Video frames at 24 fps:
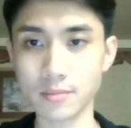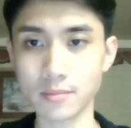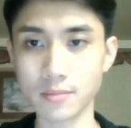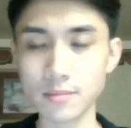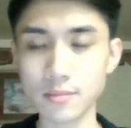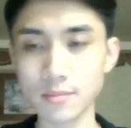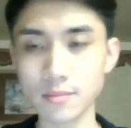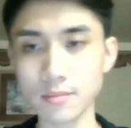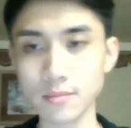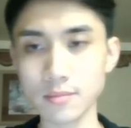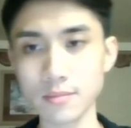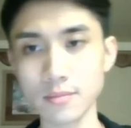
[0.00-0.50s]

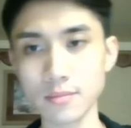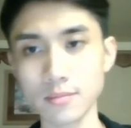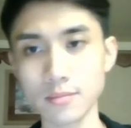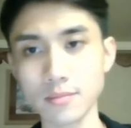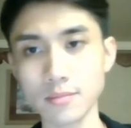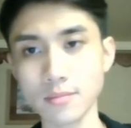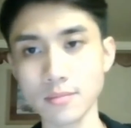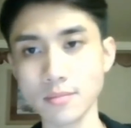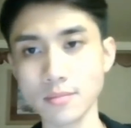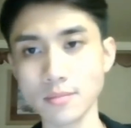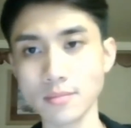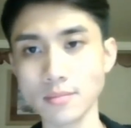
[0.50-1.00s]

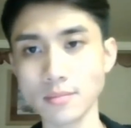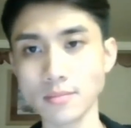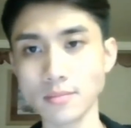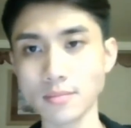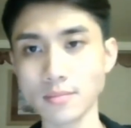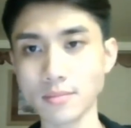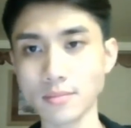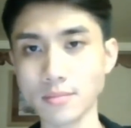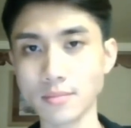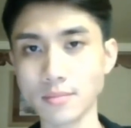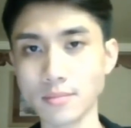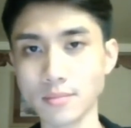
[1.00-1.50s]

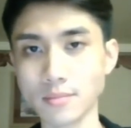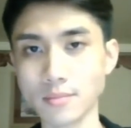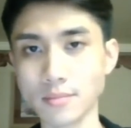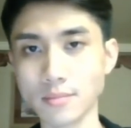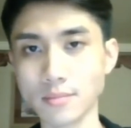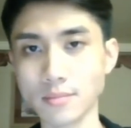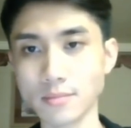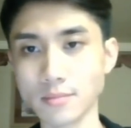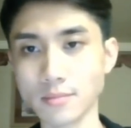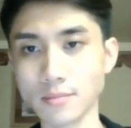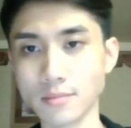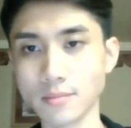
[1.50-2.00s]

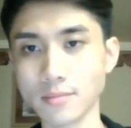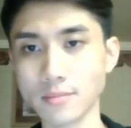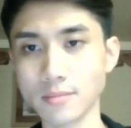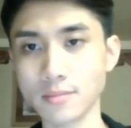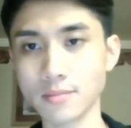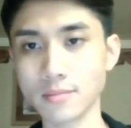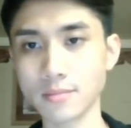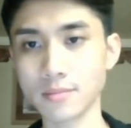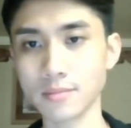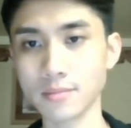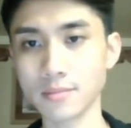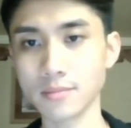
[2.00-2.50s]

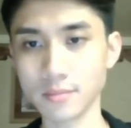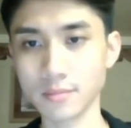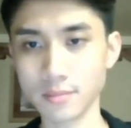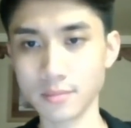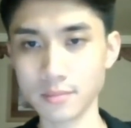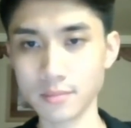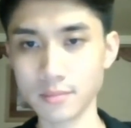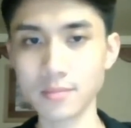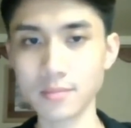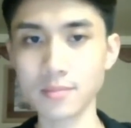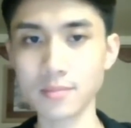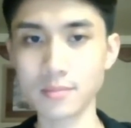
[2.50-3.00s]

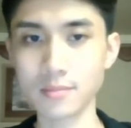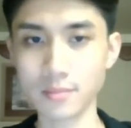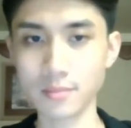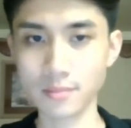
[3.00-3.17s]
(silent)